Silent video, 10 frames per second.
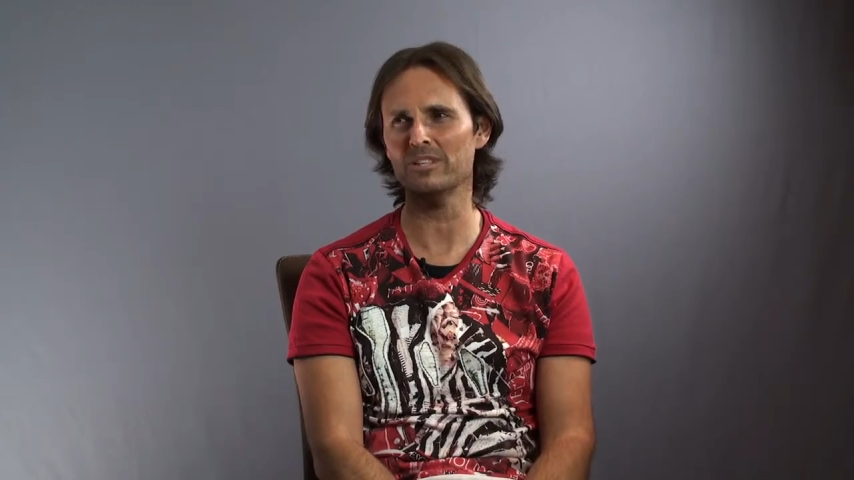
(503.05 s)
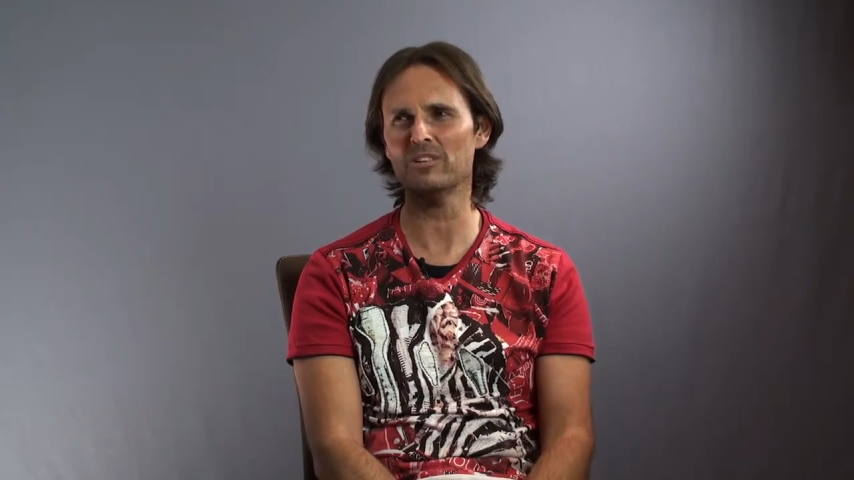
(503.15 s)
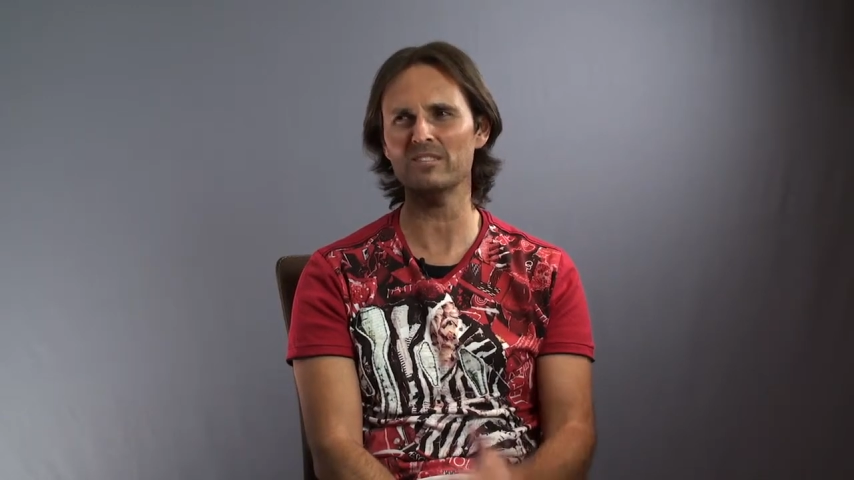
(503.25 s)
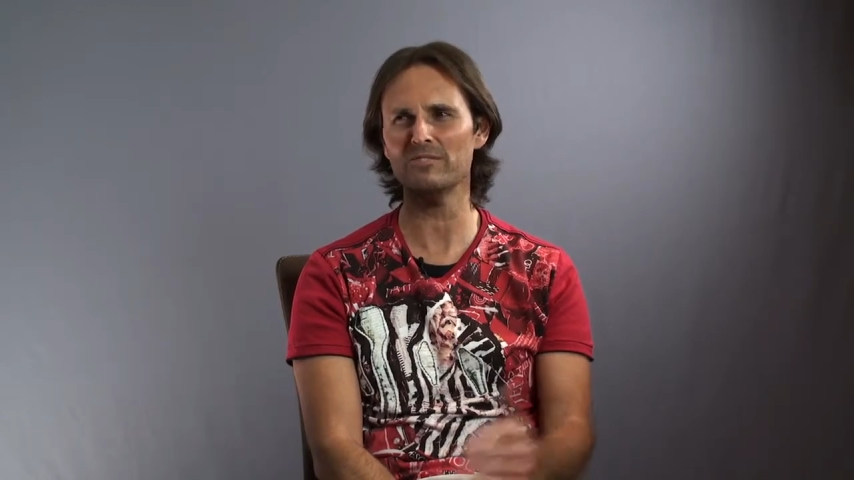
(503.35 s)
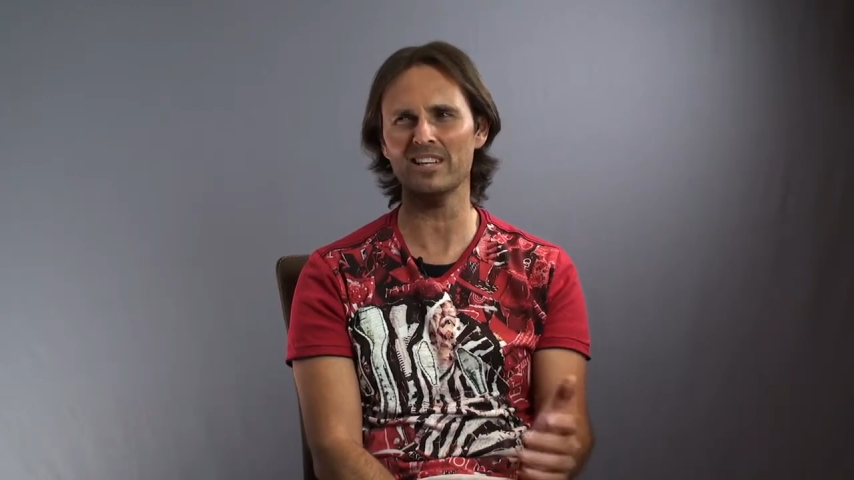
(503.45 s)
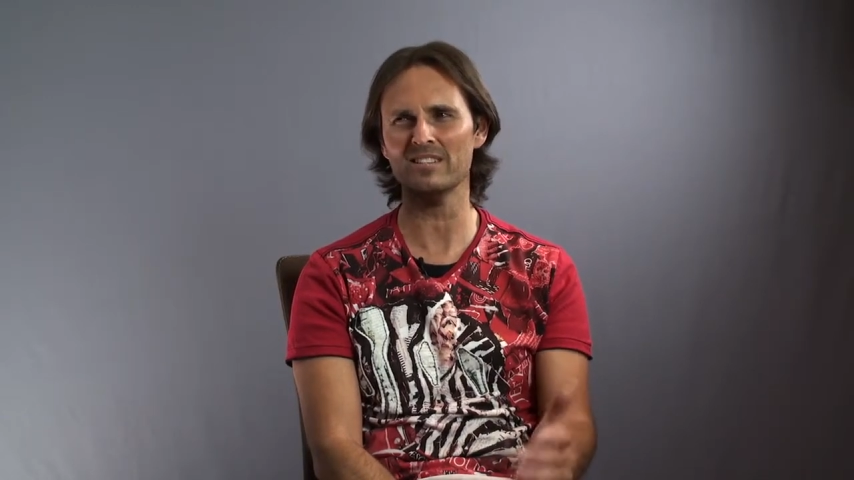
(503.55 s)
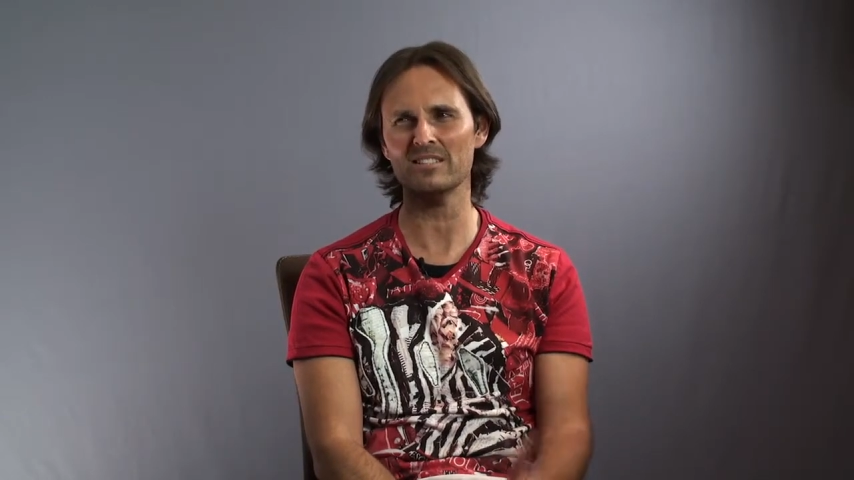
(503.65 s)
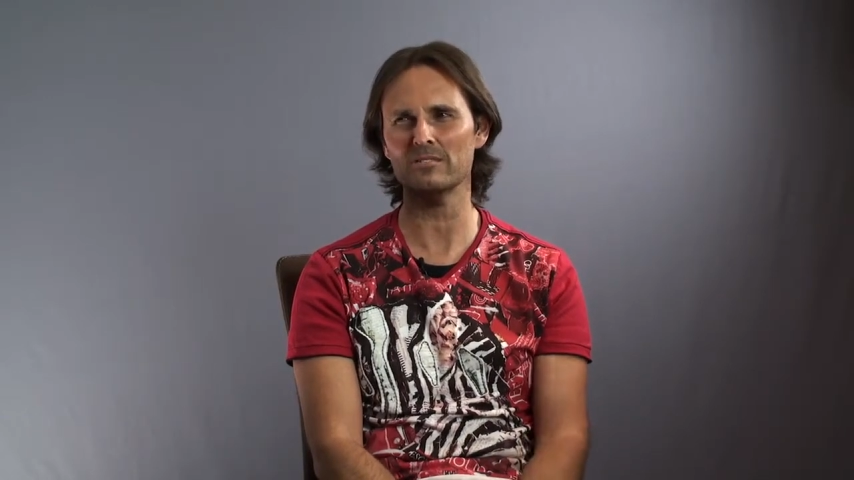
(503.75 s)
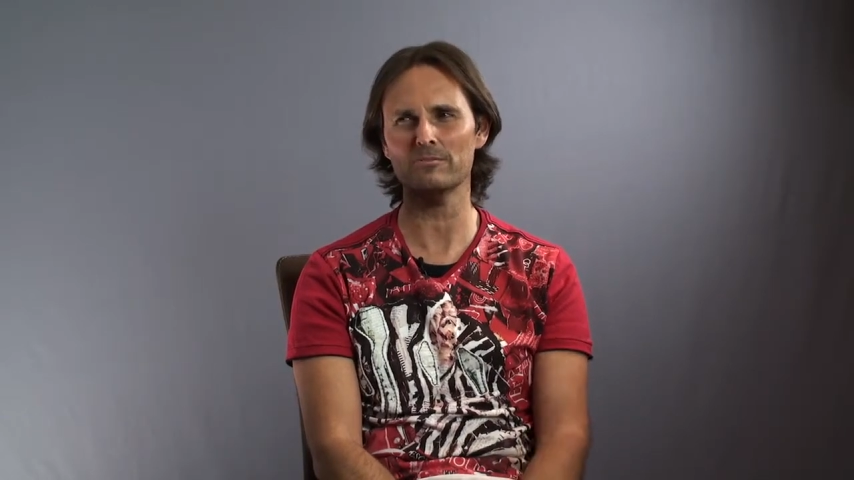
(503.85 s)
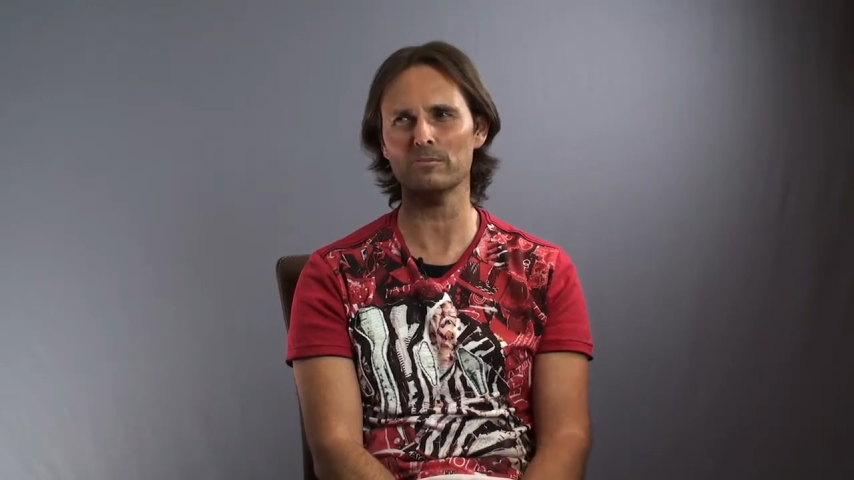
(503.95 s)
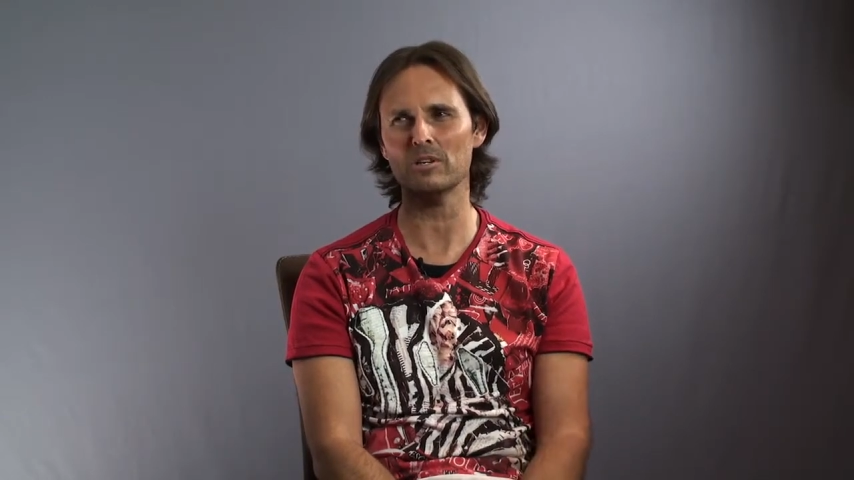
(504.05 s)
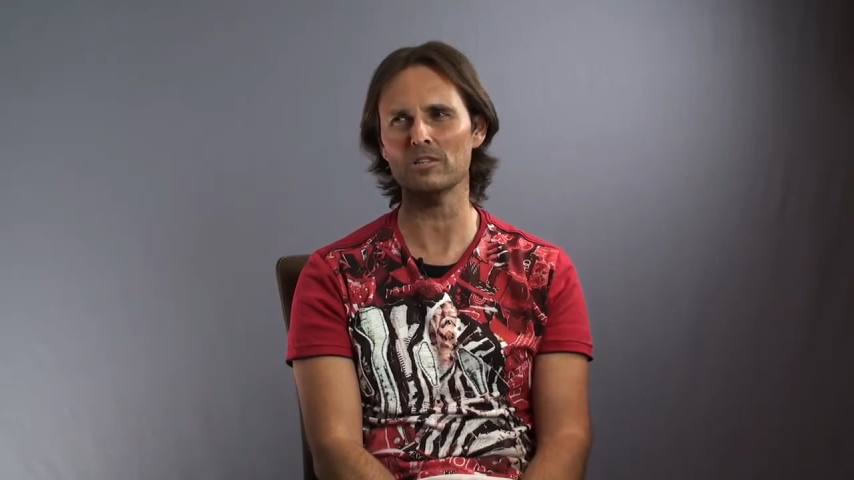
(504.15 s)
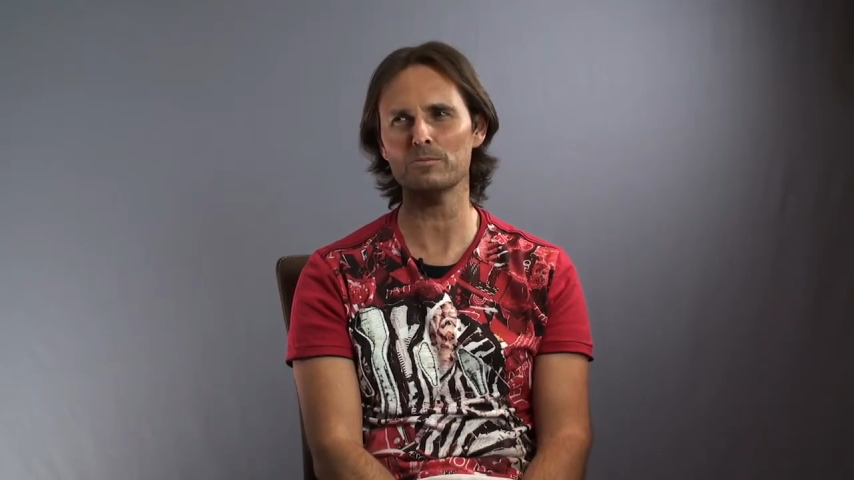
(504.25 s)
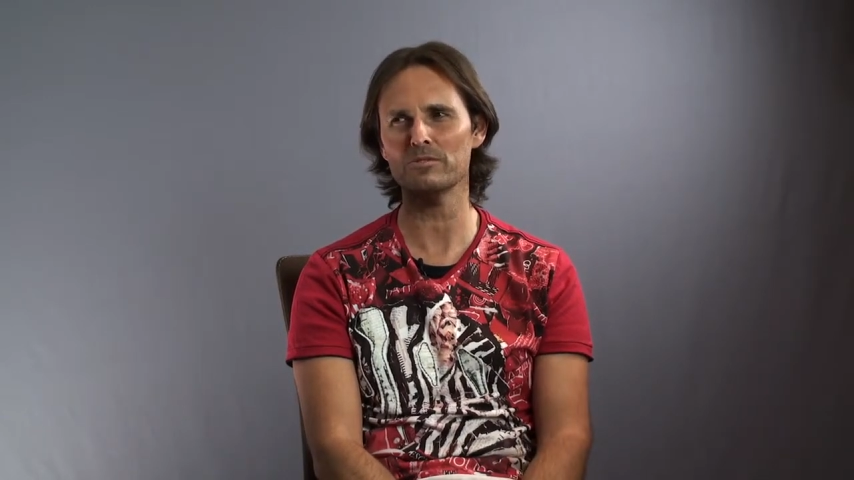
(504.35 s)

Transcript: We're not even asking them from God's